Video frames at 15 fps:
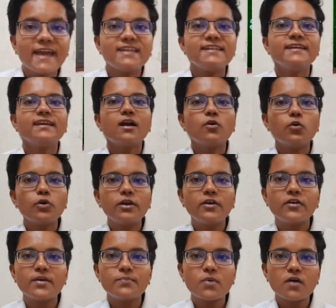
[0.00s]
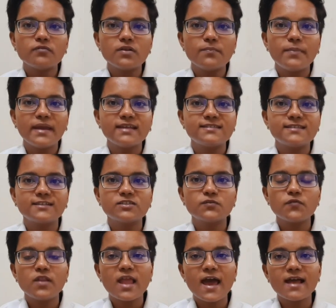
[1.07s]
Getting a good grip of the
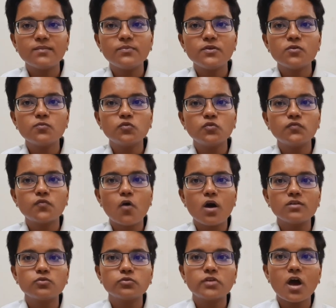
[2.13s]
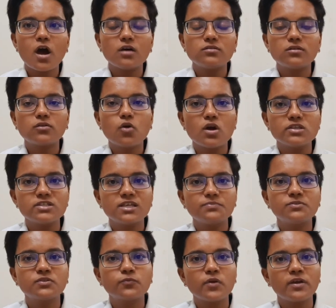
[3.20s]
basics will help you move on to the other
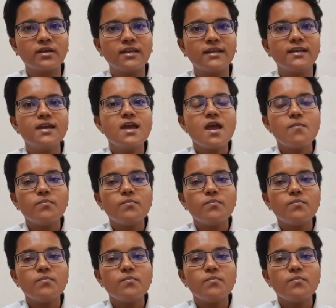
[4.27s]
concepts quickly.